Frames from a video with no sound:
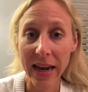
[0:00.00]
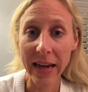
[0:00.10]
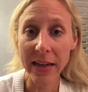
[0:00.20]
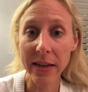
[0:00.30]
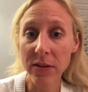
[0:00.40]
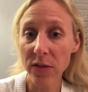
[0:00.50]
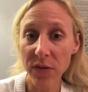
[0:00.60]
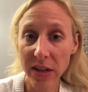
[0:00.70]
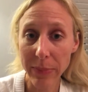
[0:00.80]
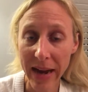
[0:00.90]
and gives
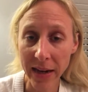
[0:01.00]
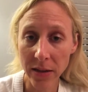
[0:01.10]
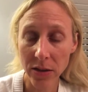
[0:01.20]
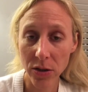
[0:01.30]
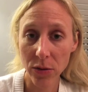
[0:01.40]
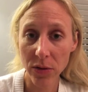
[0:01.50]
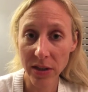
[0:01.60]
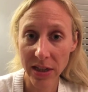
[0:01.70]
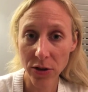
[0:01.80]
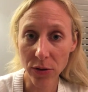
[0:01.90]
feedback to the
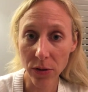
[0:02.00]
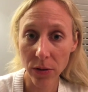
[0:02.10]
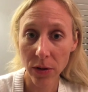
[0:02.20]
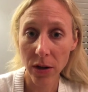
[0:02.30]
teacher